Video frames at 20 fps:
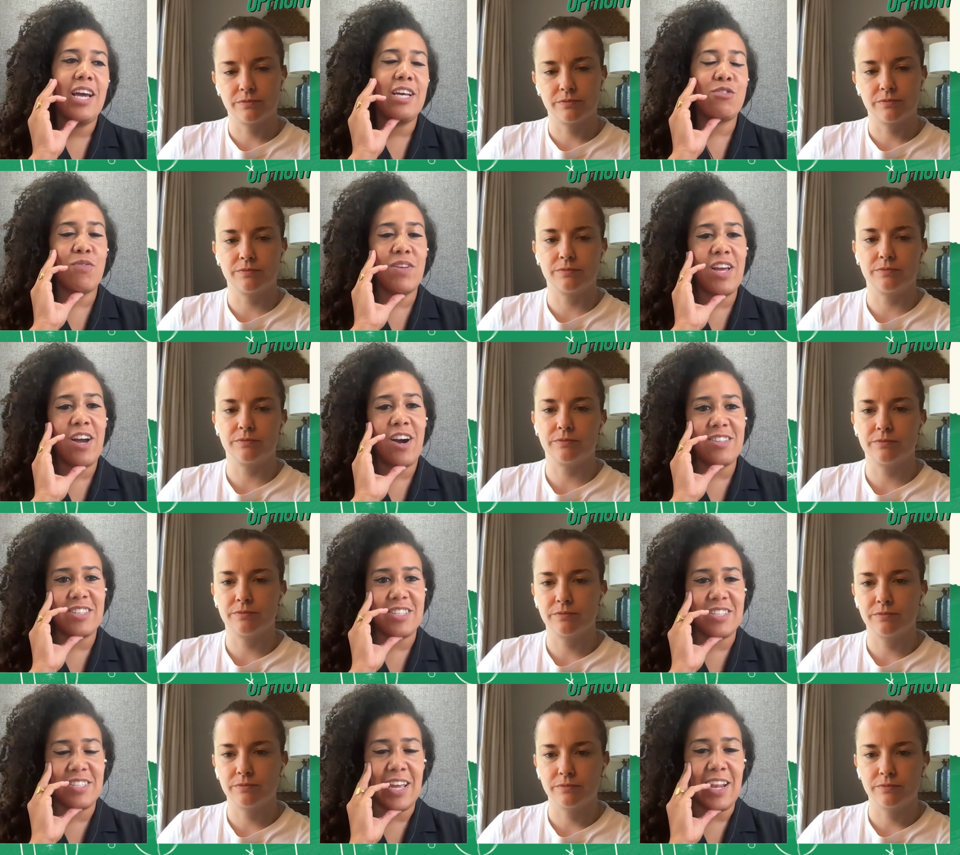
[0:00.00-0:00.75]
Speaker 1: It's really
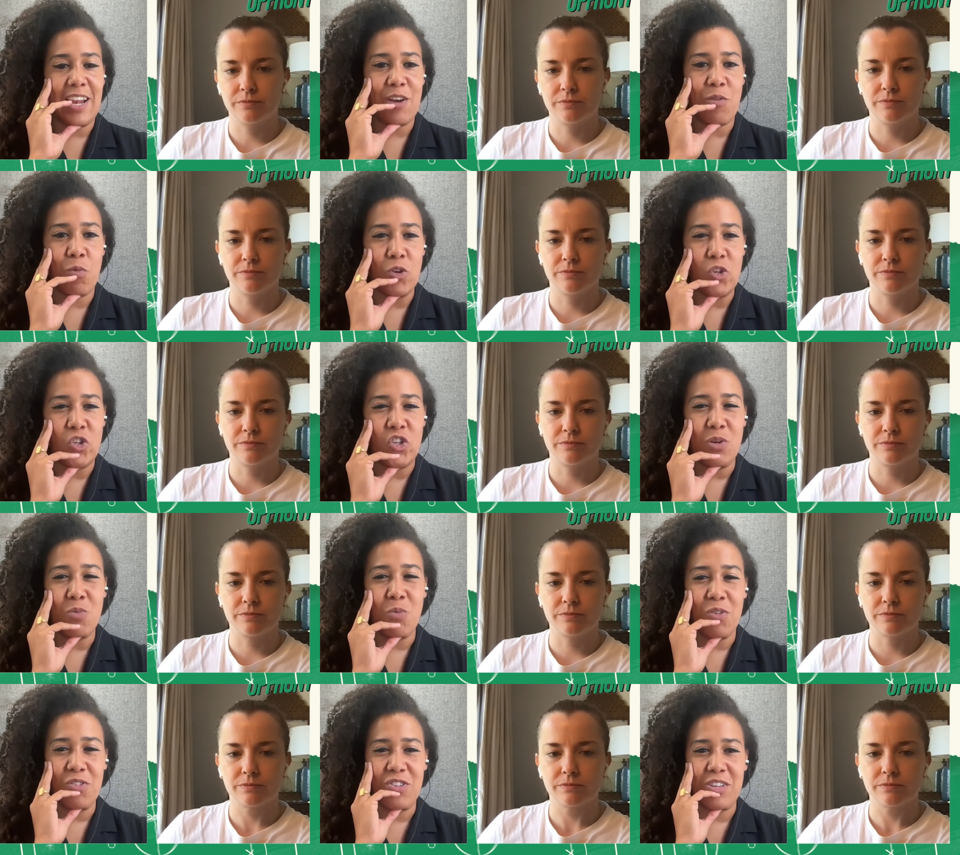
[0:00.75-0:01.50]
hard to say like what
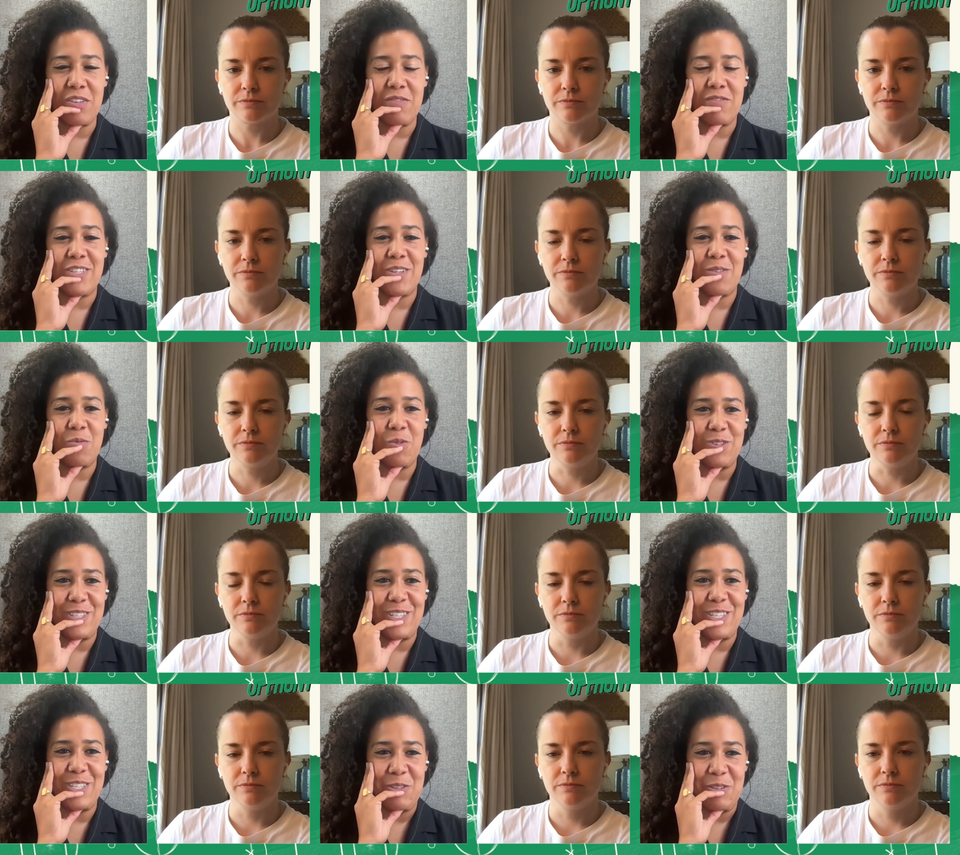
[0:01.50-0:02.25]
she wanted
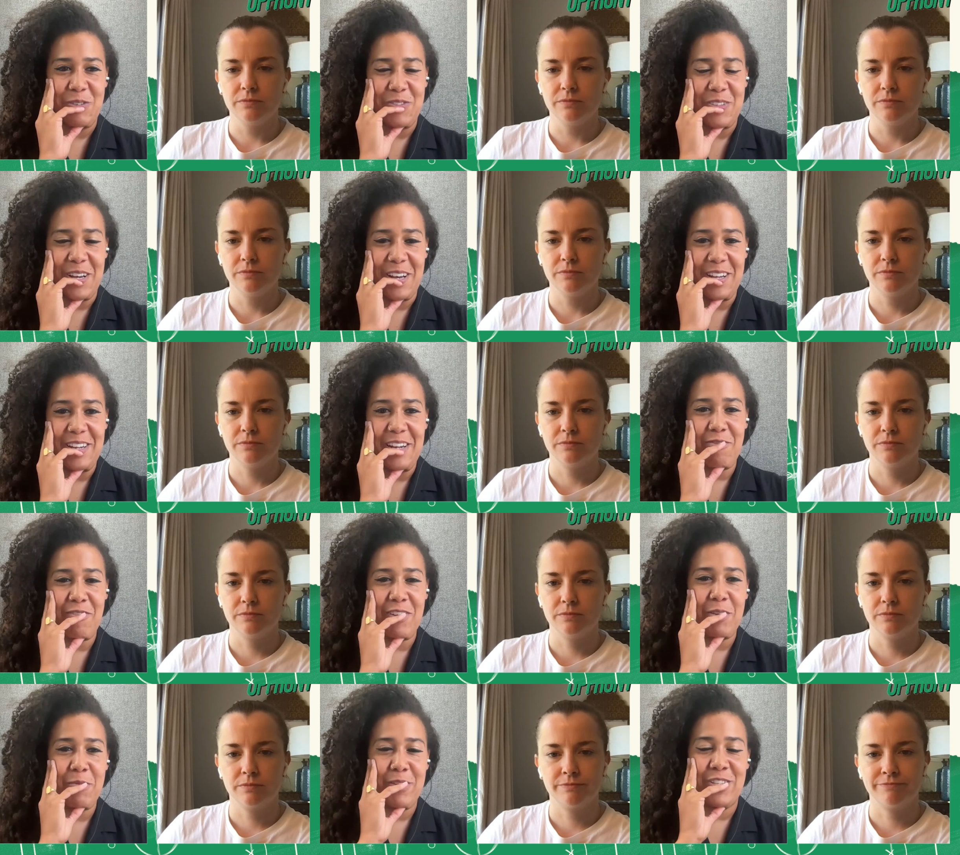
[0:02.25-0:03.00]
to have
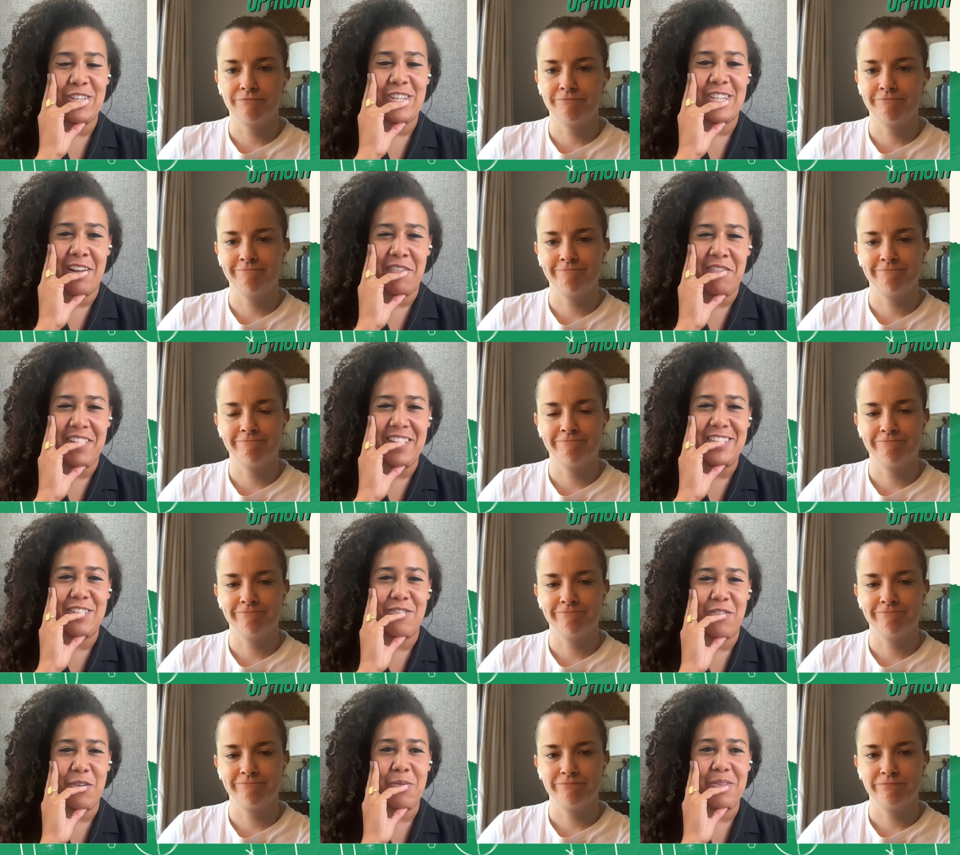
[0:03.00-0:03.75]
done. I really wish you could have an
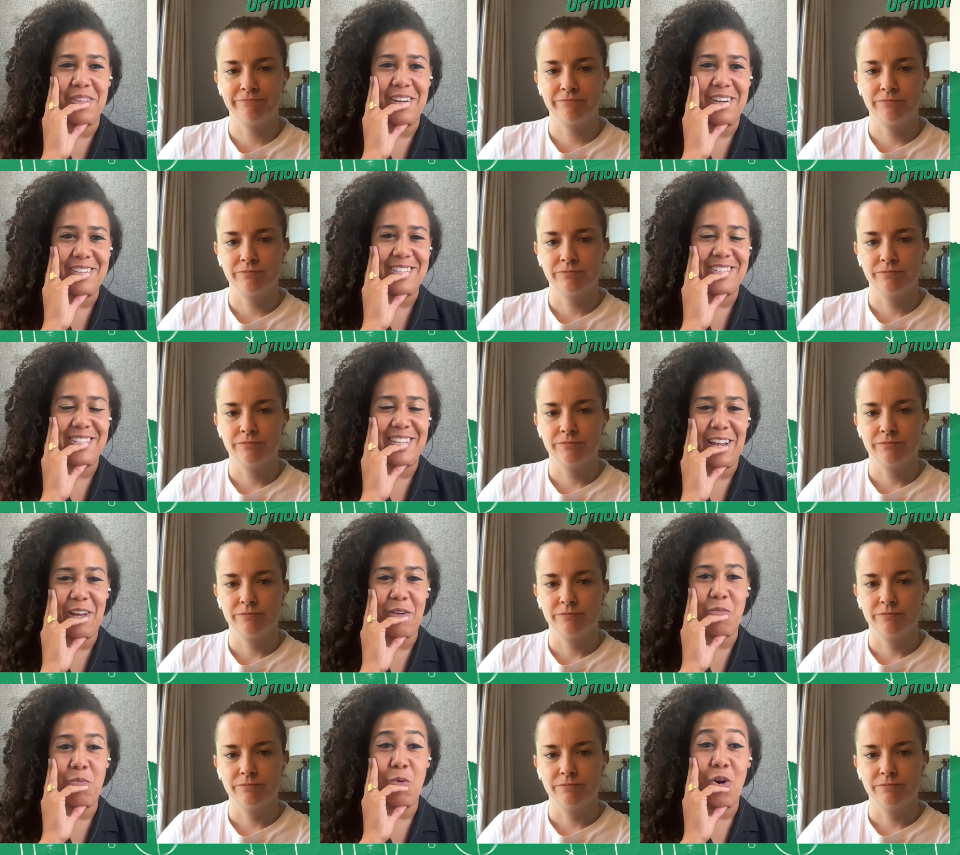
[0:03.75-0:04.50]
interview with her to
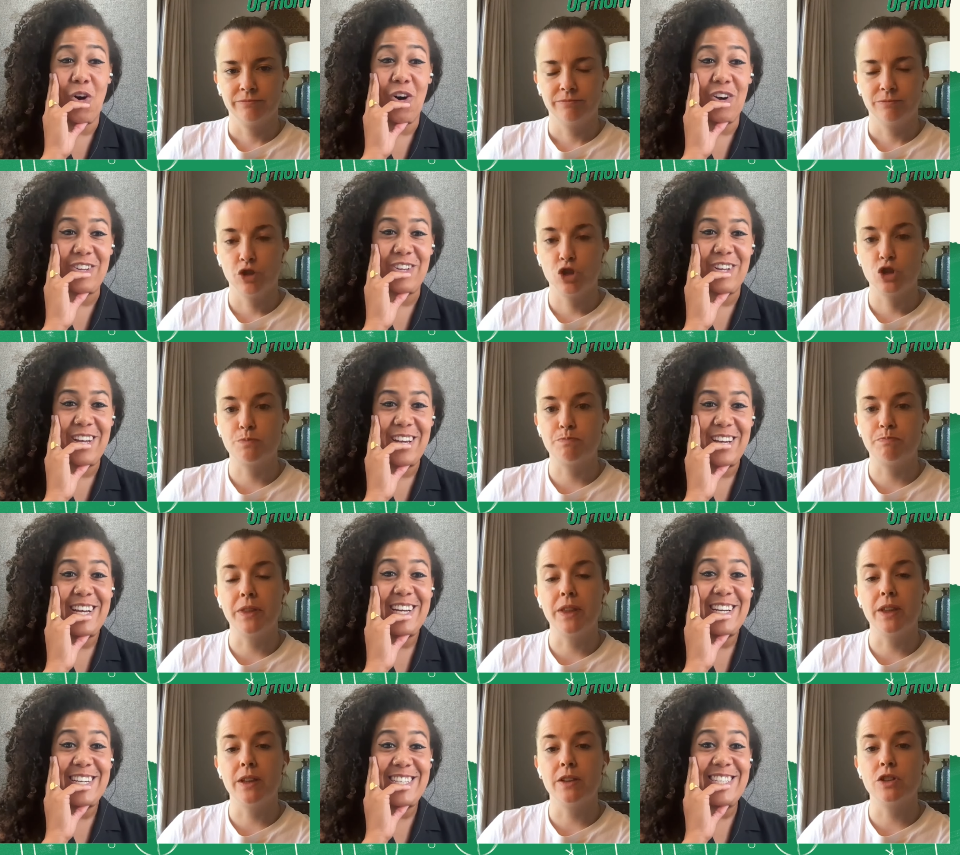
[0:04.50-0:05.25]
see like what
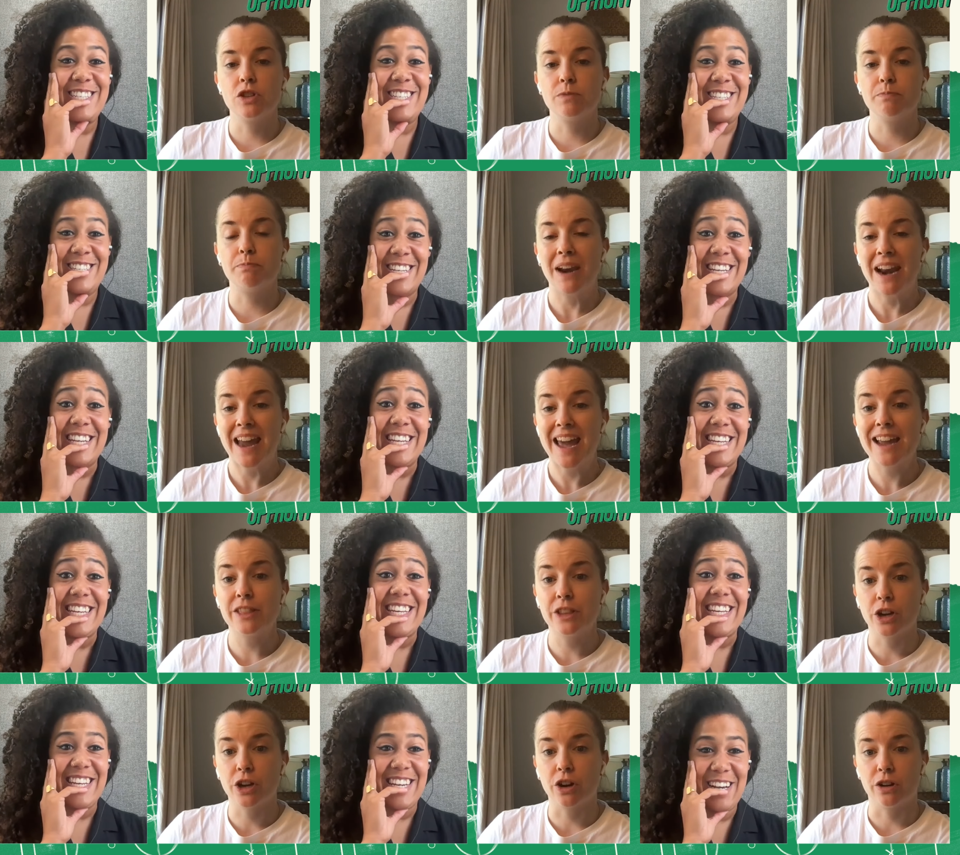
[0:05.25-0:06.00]
she
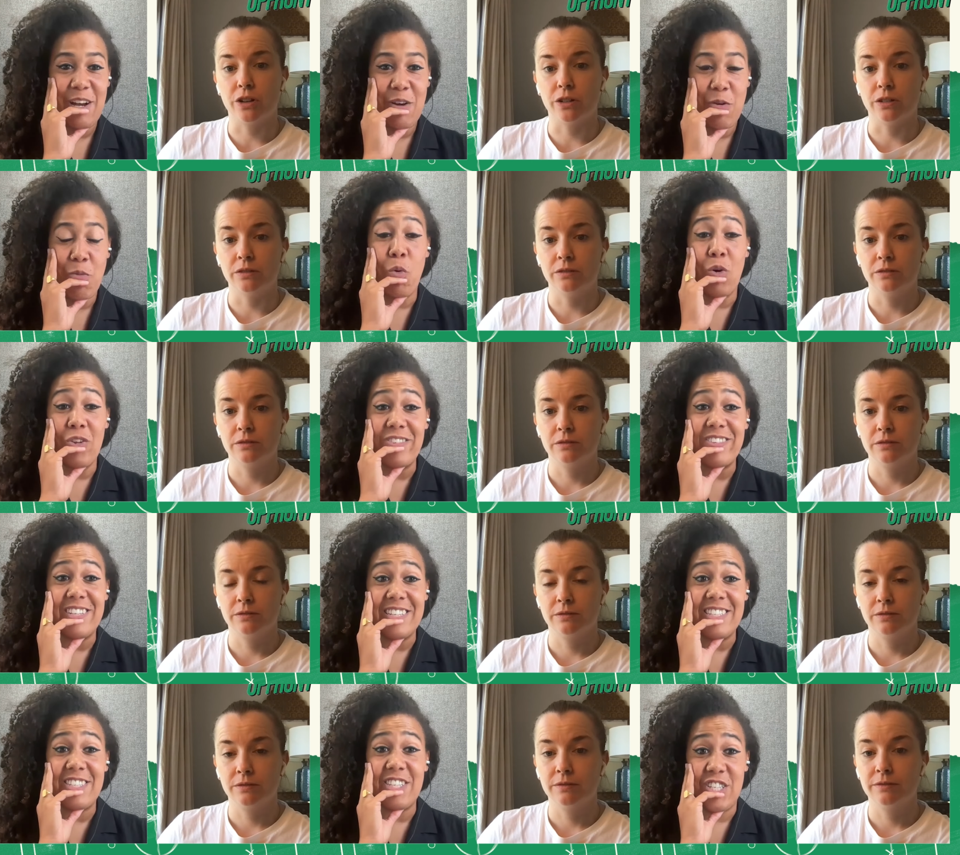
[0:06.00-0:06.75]

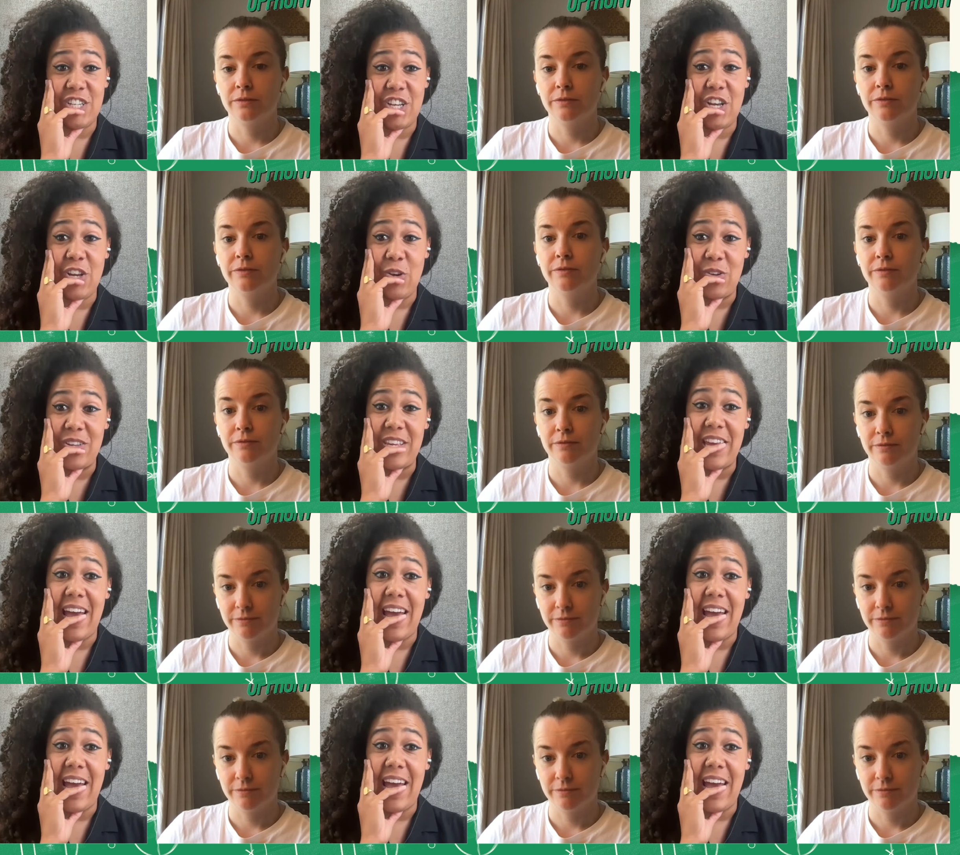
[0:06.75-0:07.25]
wanted to do.